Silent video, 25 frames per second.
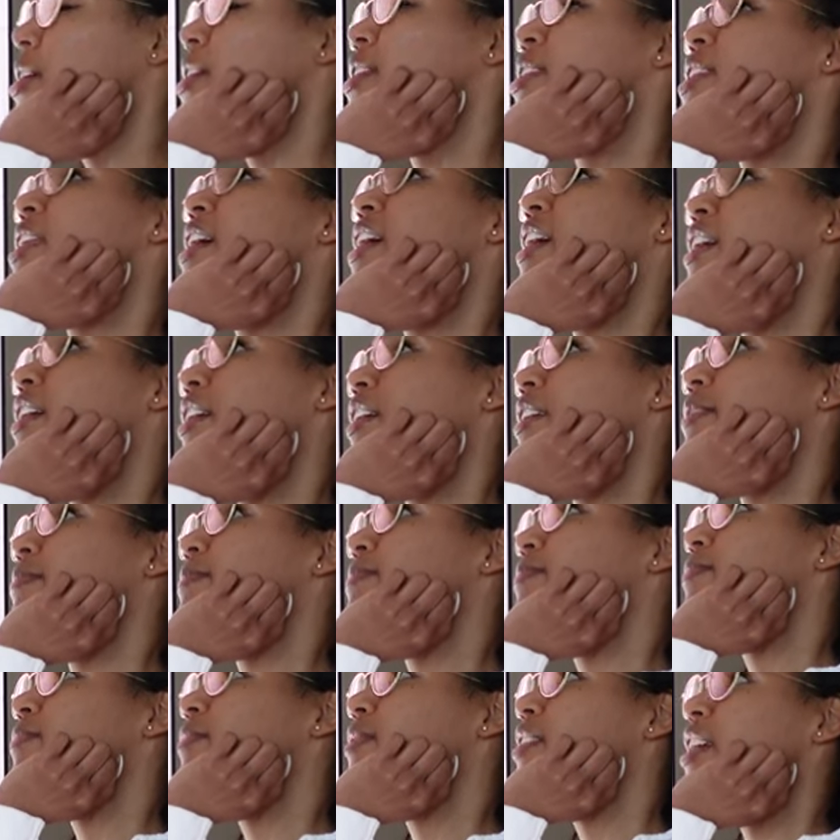in there
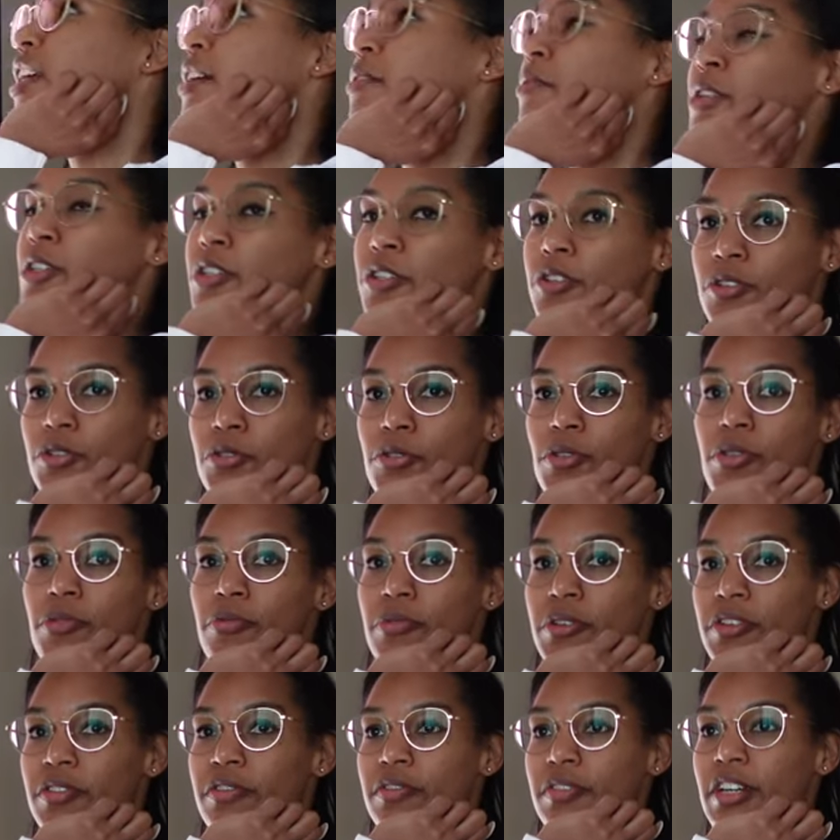that I want to go to
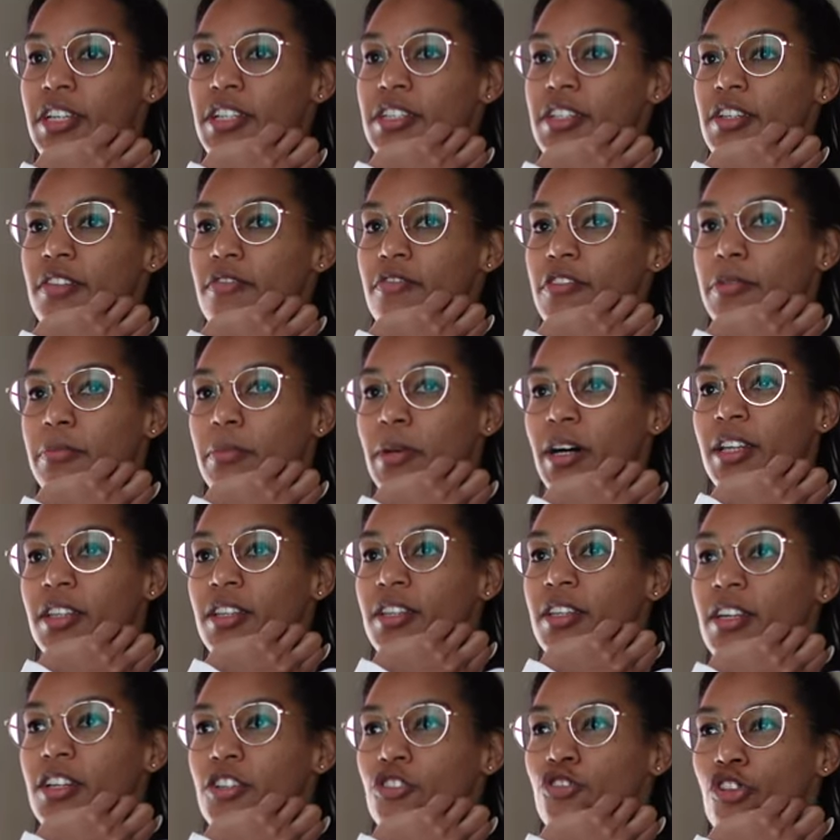three events every
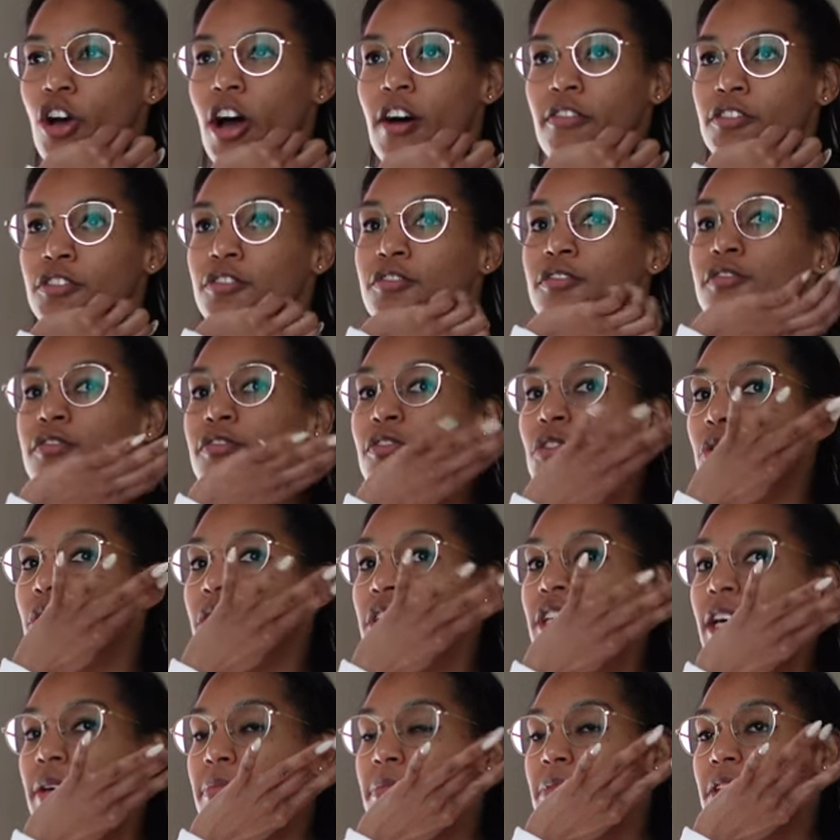month and travel four
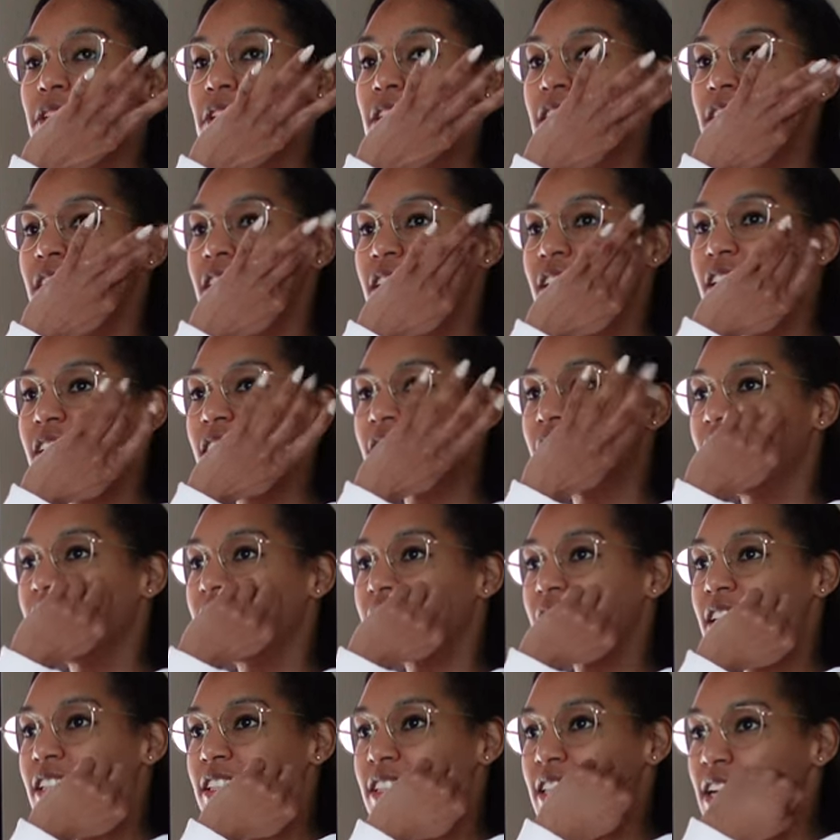times a year.
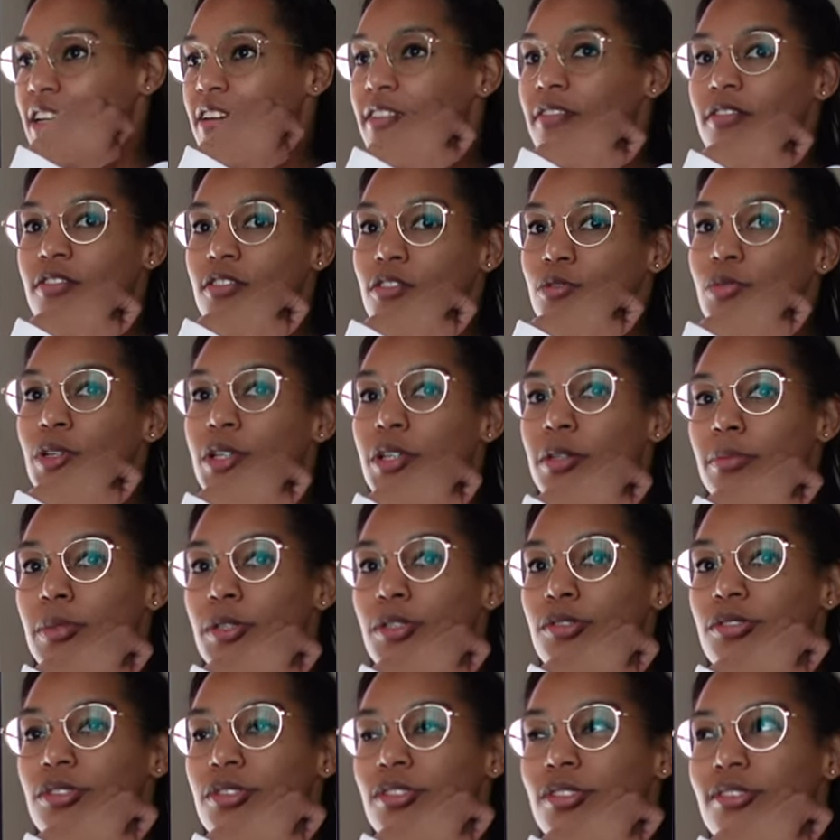Is that doing the
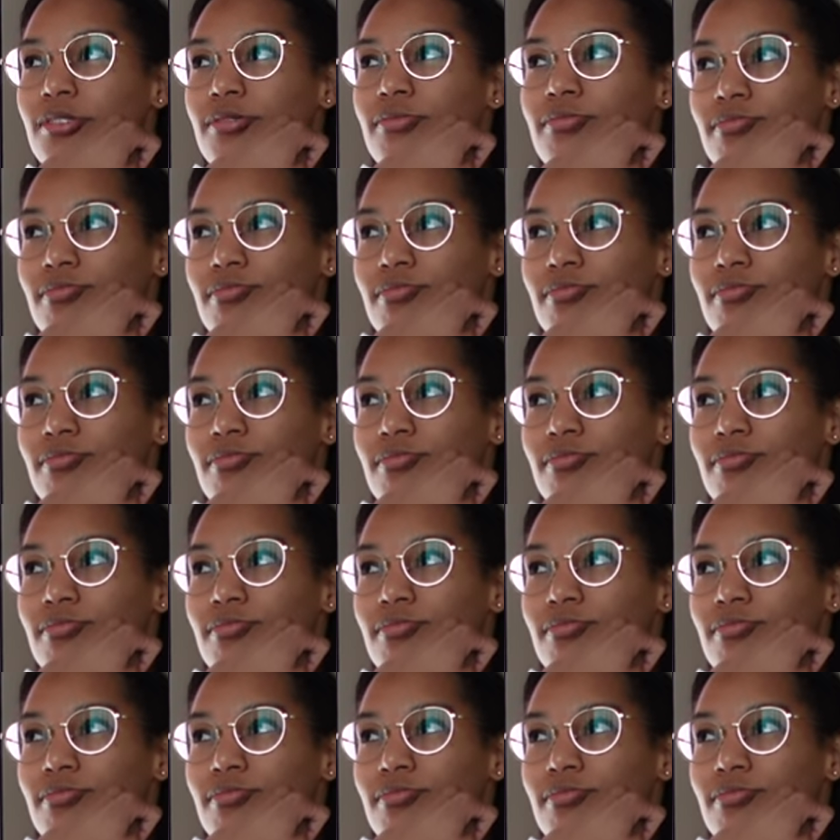most?